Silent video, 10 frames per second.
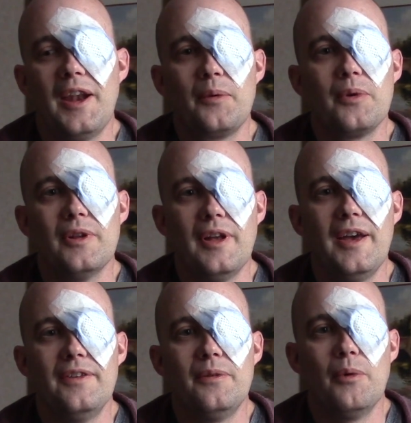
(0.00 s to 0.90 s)

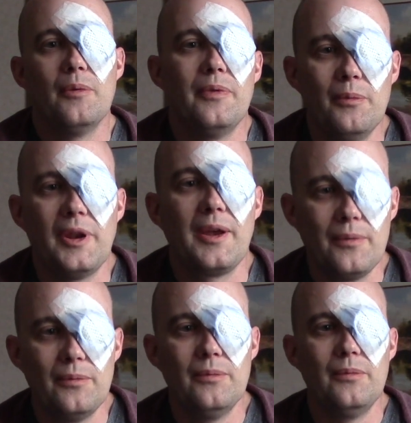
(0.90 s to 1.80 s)
realized, well,
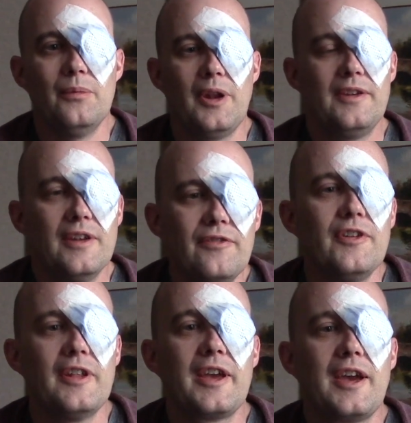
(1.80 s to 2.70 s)
when I did
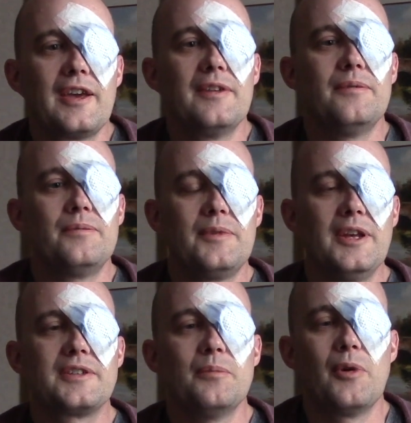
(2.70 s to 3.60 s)
feel like I could
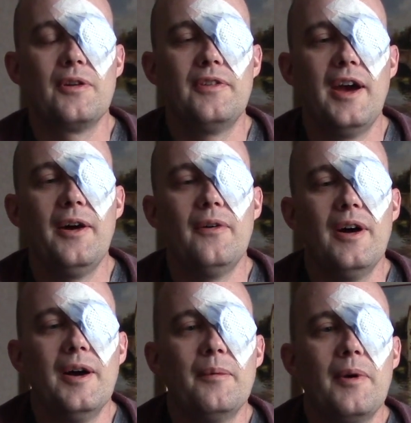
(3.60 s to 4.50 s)
get some words out,
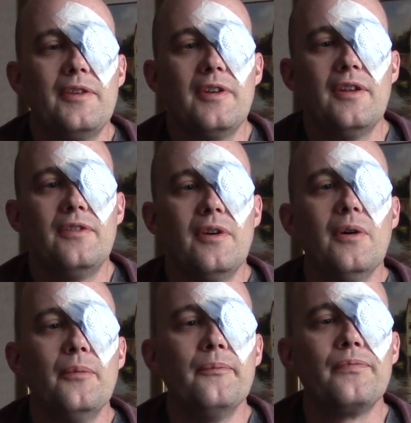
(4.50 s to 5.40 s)
I said,
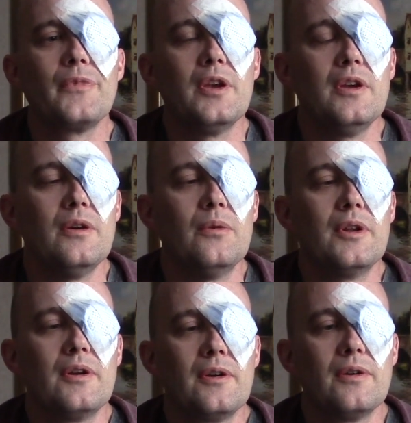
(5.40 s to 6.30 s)
so
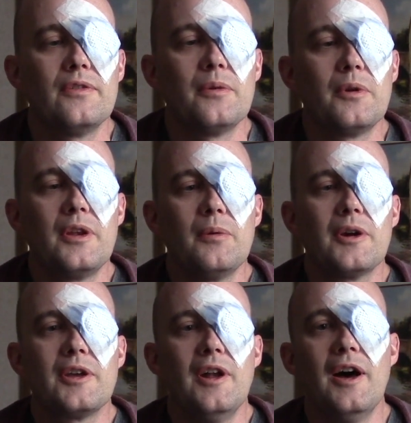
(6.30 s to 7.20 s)
what are you
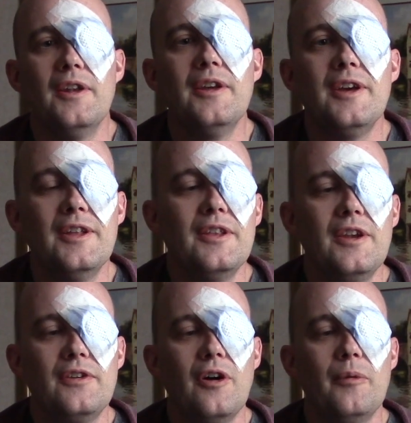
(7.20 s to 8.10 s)
working on? And
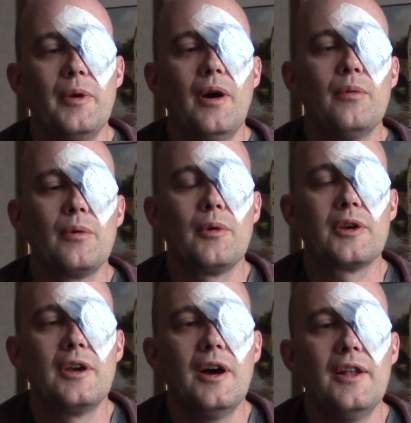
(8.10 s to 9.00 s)
then he told me, oh, we're
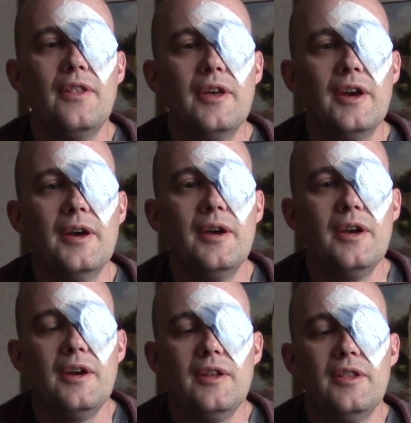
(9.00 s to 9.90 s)
working on the
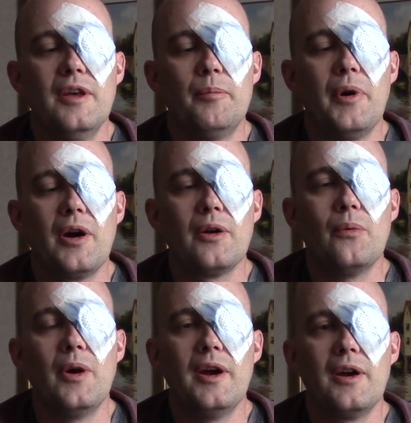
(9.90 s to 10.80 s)

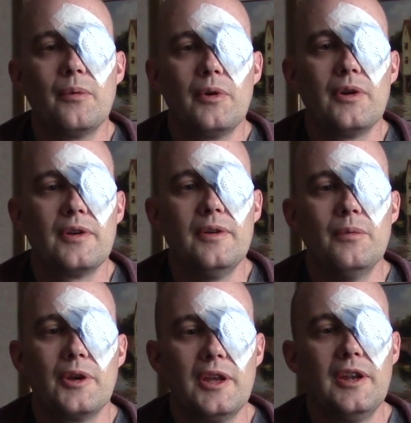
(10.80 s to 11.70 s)
part where
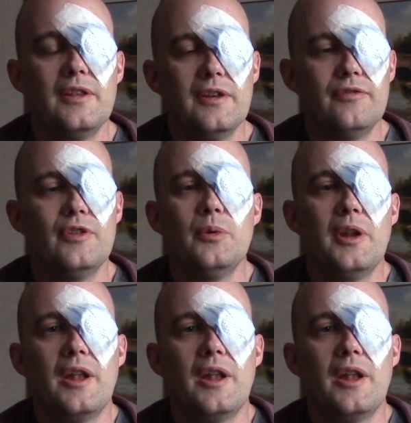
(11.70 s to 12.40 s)
we're getting the fluid